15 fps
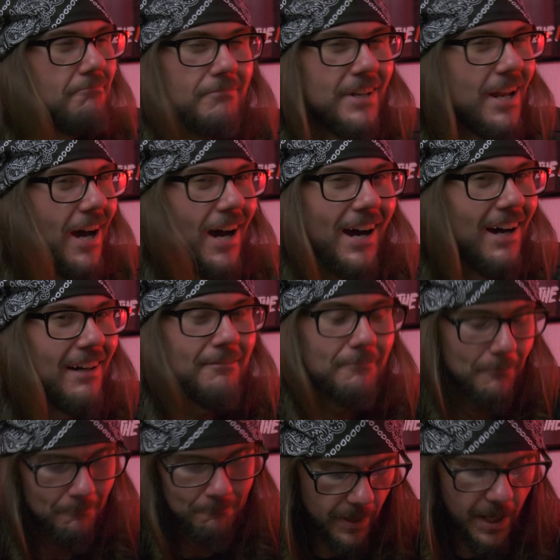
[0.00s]
Nah.
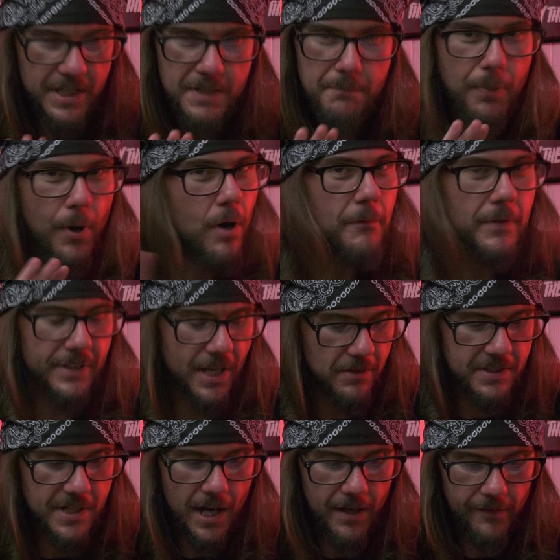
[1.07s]
It's perfect
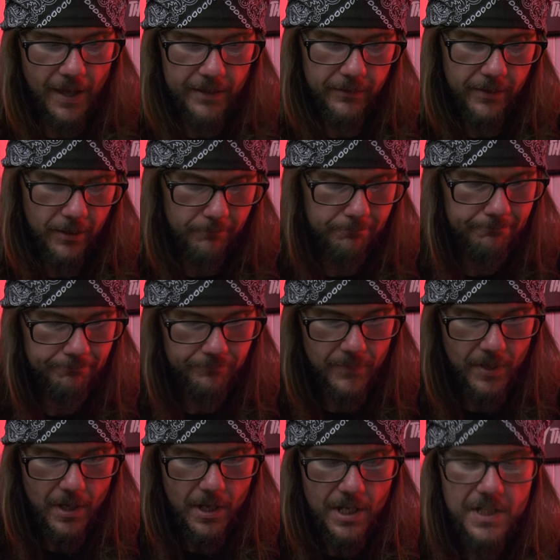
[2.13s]
outside of that though.
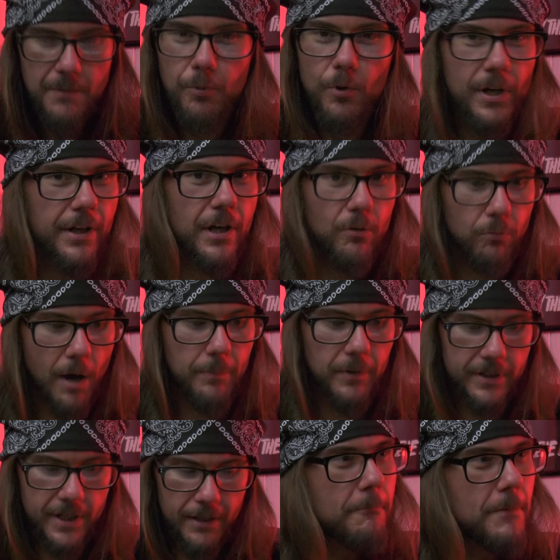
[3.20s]
It's a pretty good
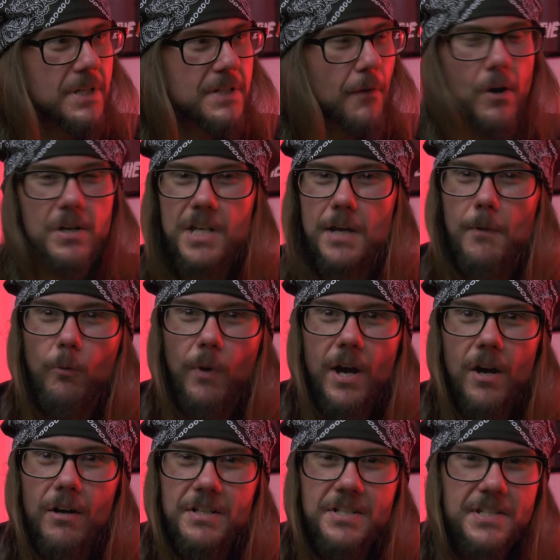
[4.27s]
replica. As far as I'm
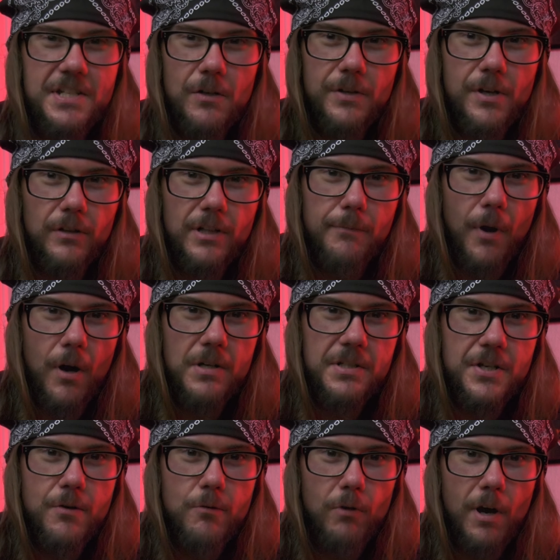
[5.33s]
aware, it's still the only Part
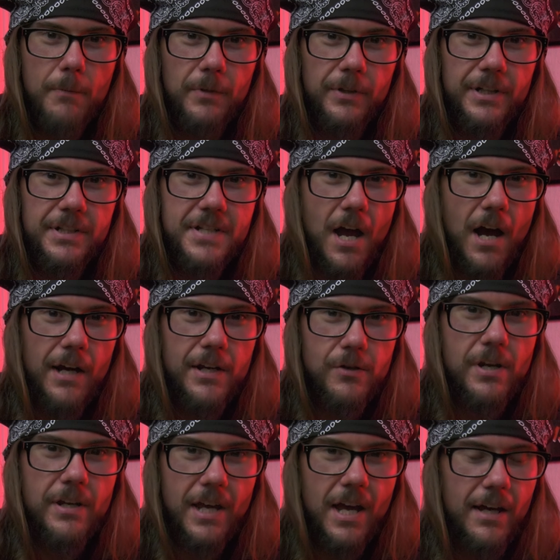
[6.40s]
2 replica tie you
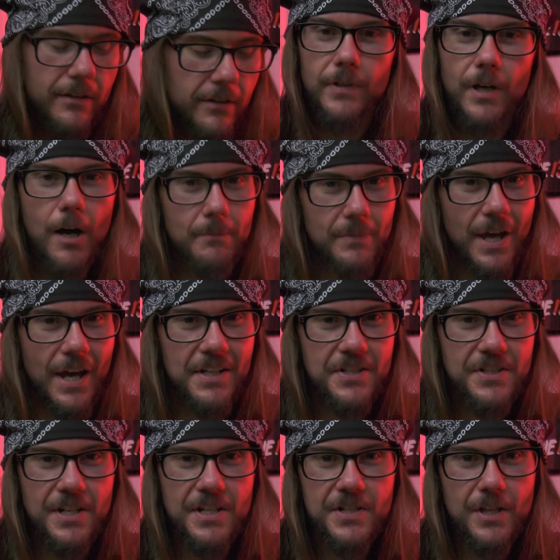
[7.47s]
can get. Up
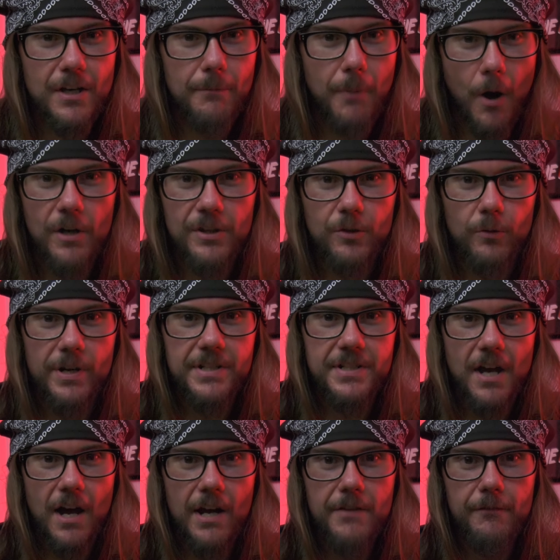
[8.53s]
next is the Part 3
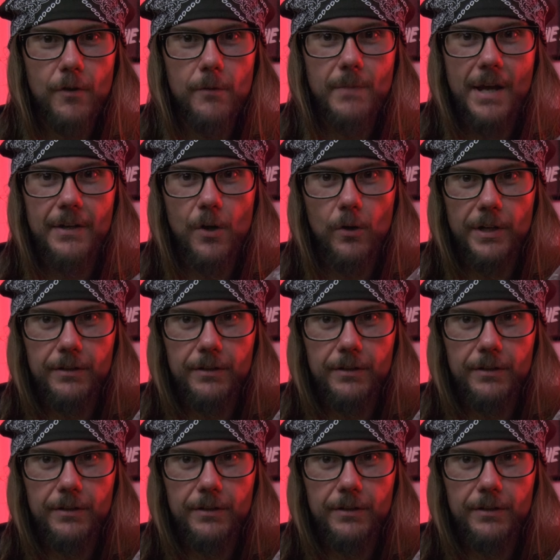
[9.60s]
tie from Magnolia